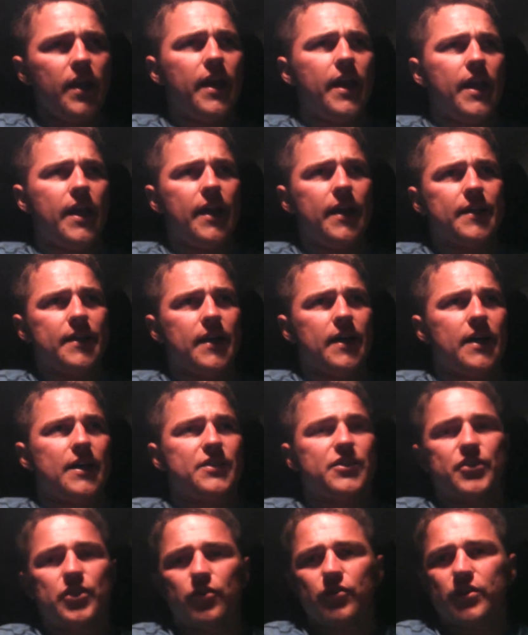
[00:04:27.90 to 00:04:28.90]
and uh,
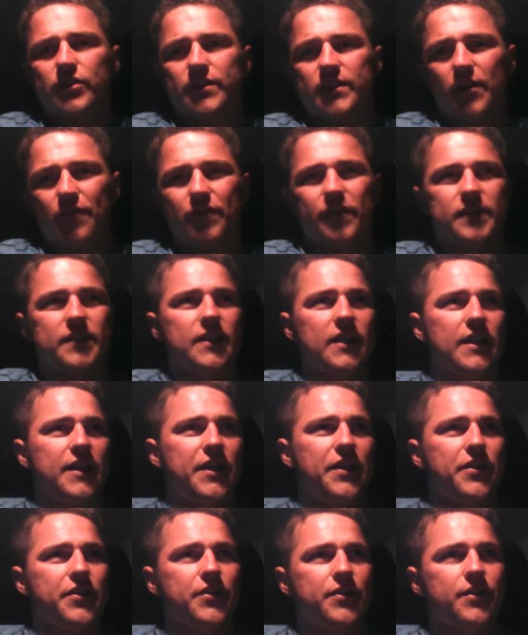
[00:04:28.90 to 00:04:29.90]
show yourself as a
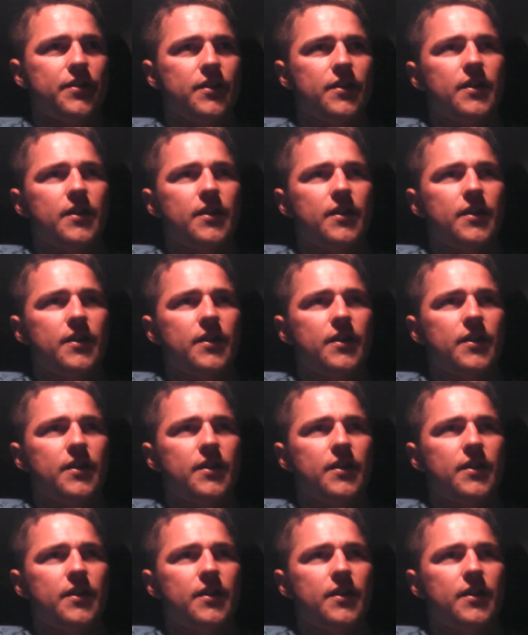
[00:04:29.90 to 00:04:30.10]
leader.